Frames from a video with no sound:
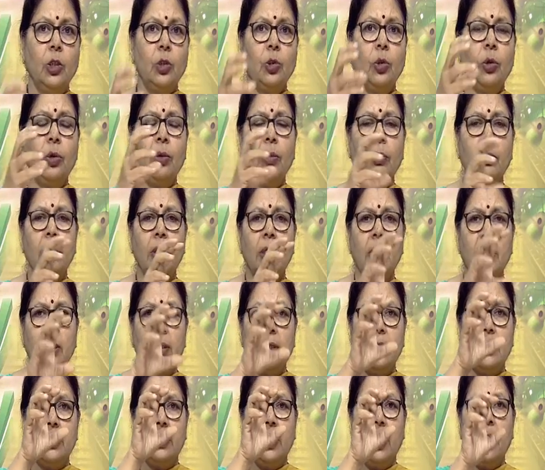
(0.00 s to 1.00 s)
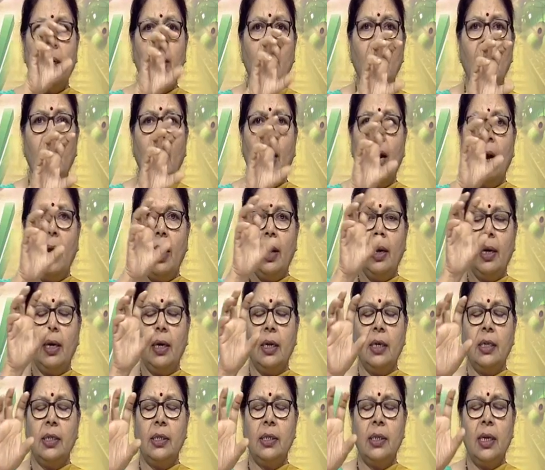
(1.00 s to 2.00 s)
So there
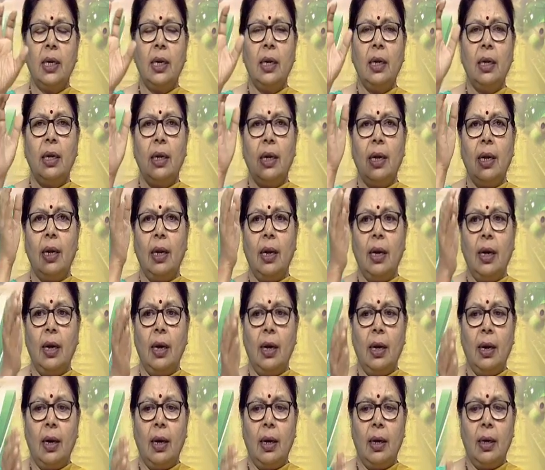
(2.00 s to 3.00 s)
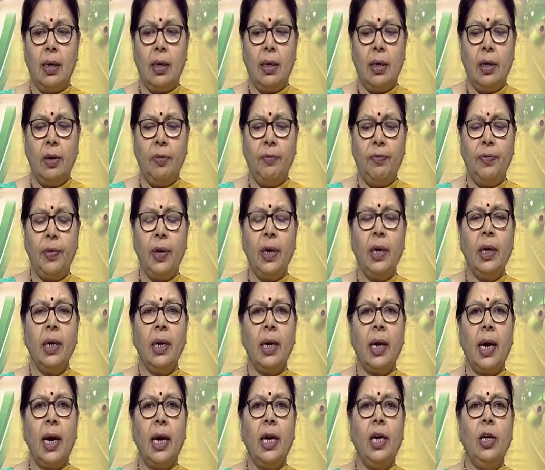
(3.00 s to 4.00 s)
is a different
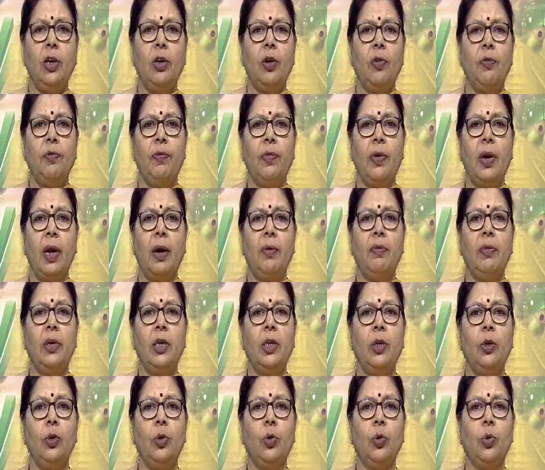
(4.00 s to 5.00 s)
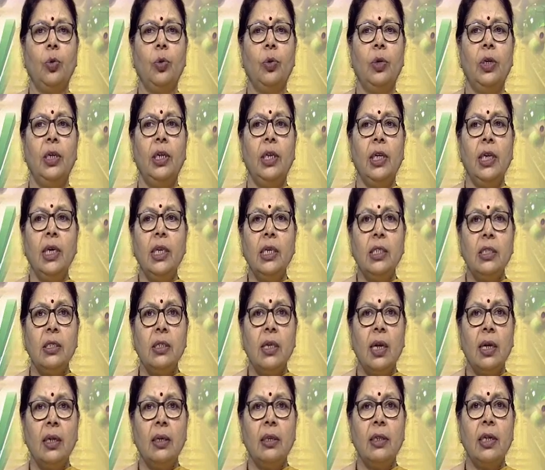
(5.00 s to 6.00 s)
kind of level to
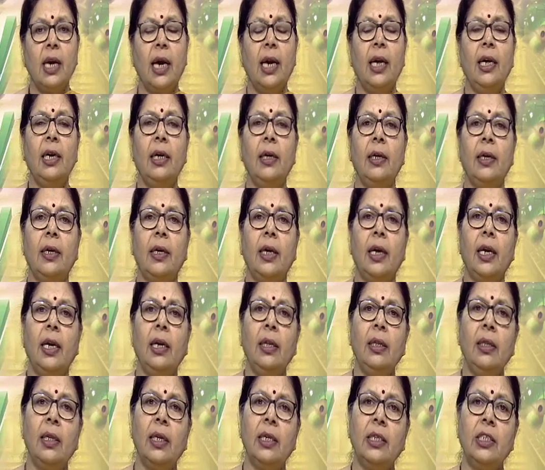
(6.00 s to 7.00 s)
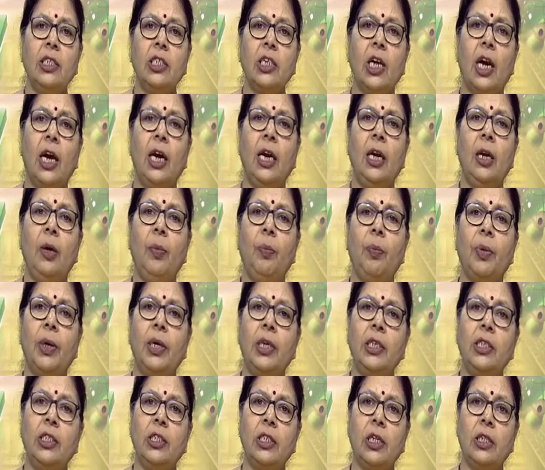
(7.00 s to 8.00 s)
teach the child, train the child,
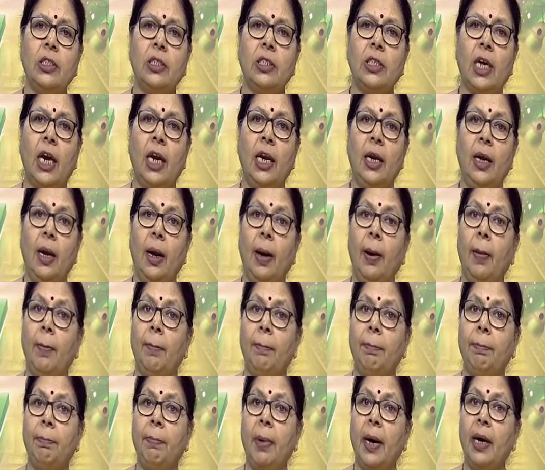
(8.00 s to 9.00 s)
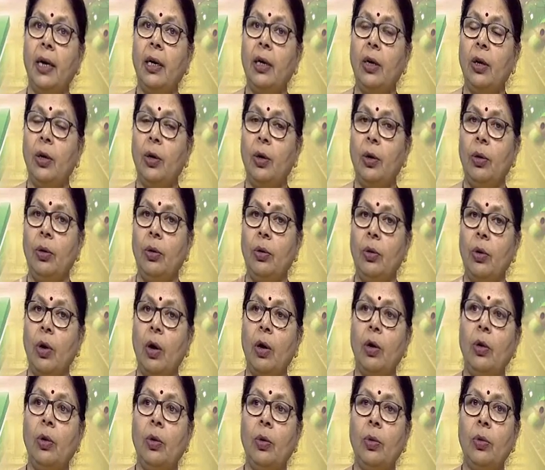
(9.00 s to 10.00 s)
punish the child, but
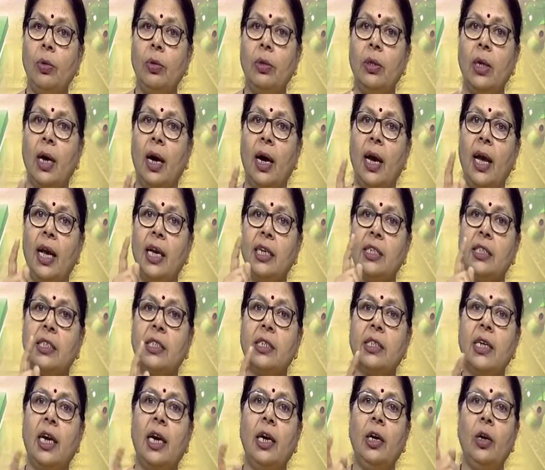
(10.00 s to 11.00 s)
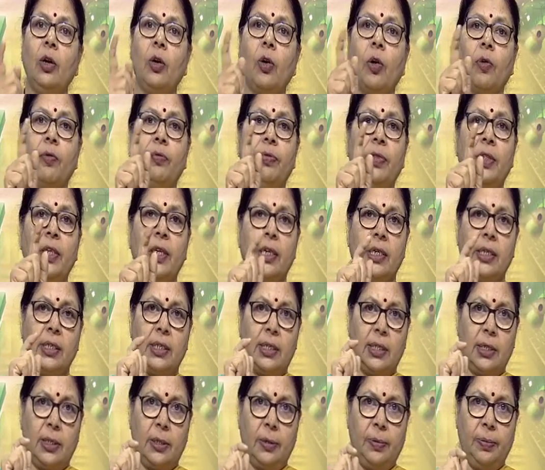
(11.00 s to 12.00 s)
not to the extent of this,
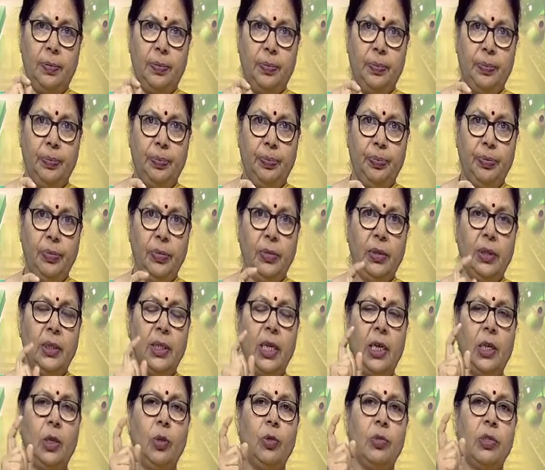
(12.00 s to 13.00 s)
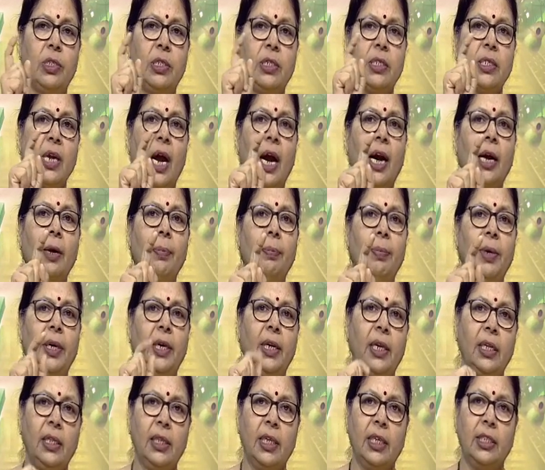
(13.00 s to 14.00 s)
that you start
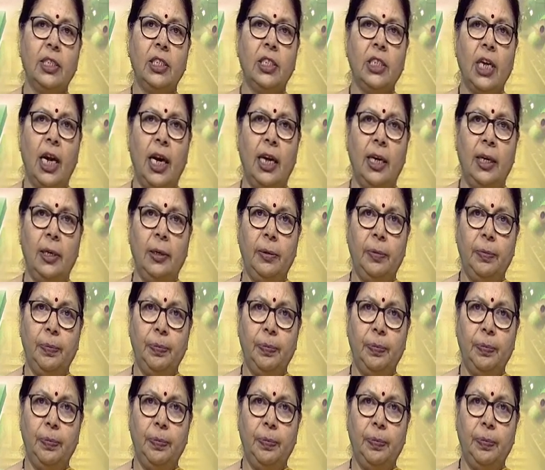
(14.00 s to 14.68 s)
beating the child.